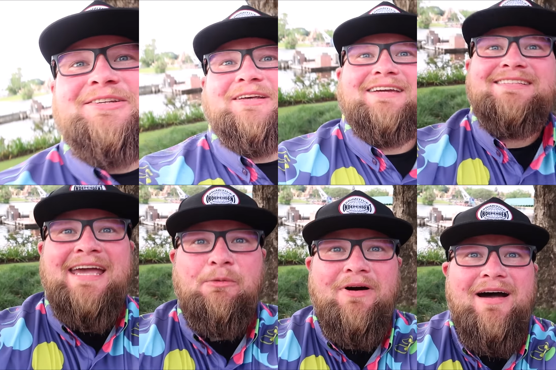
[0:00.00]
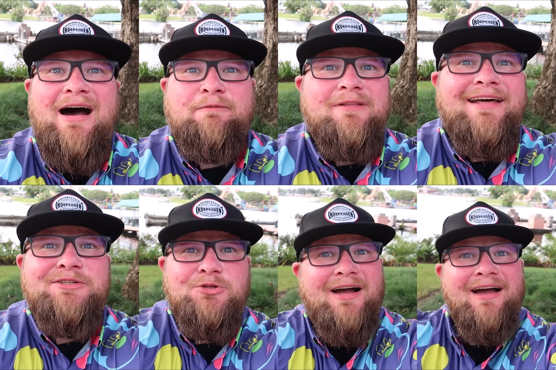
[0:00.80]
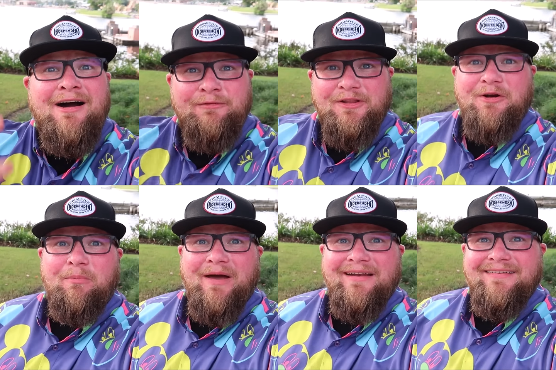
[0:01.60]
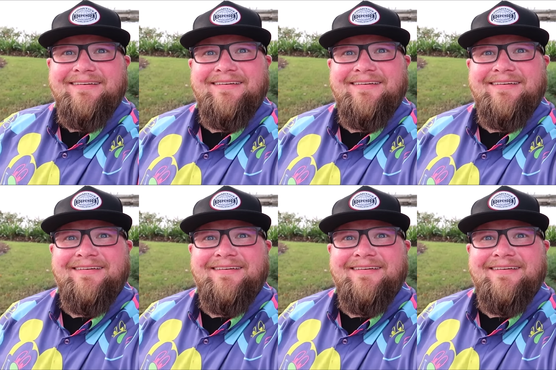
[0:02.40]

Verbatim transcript: So that you take one off and let it dry off a little bit